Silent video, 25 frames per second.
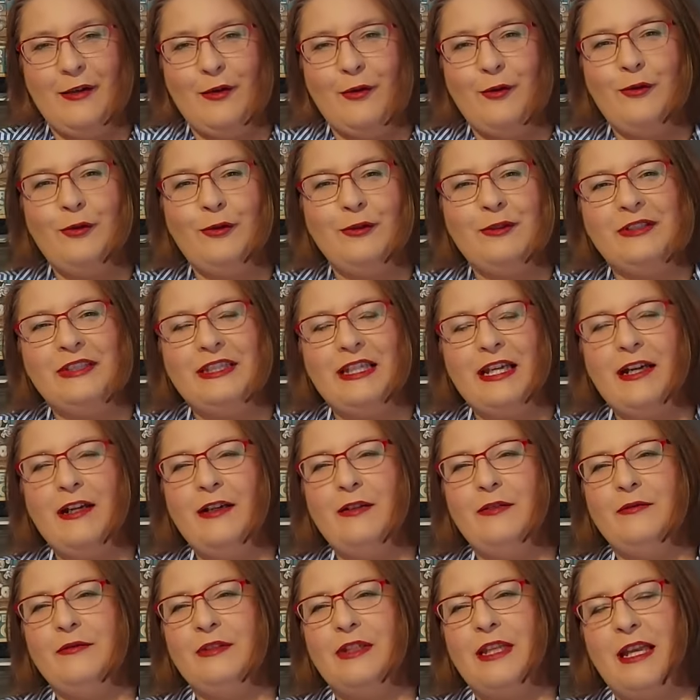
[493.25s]
cool
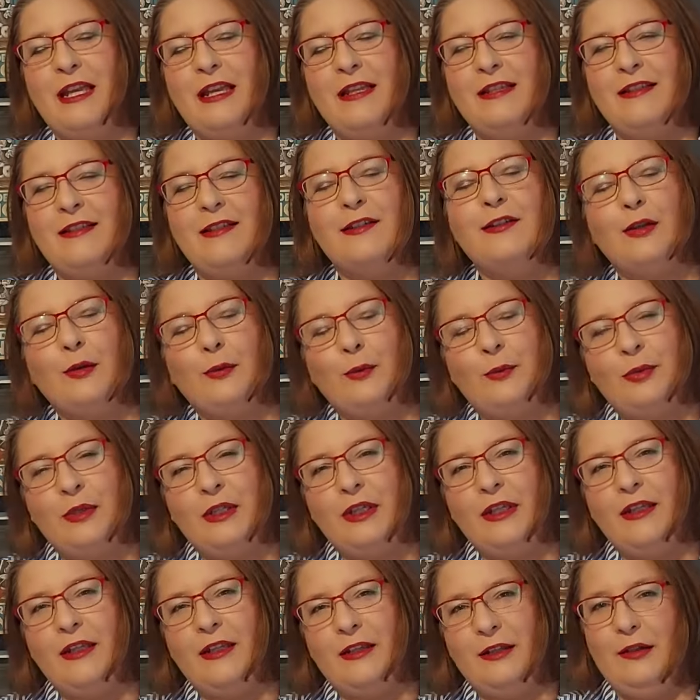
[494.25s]
down and stop
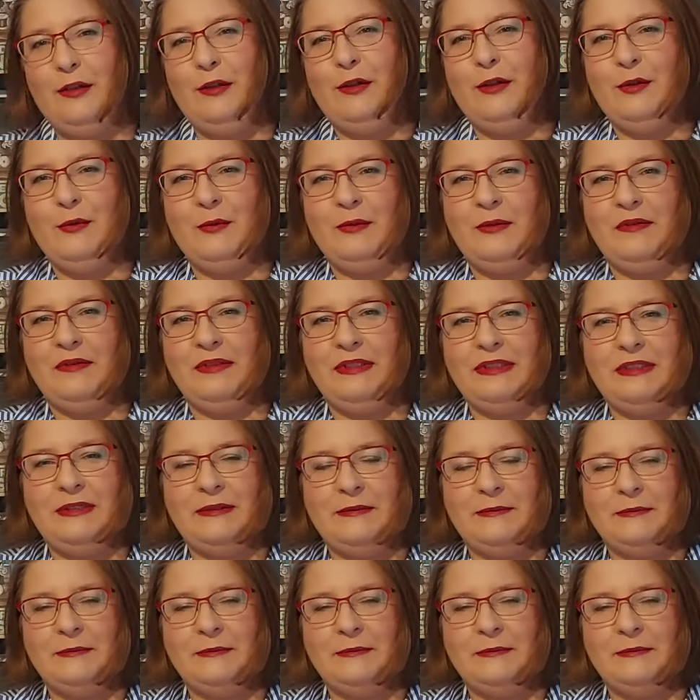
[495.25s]
being annoyed with it.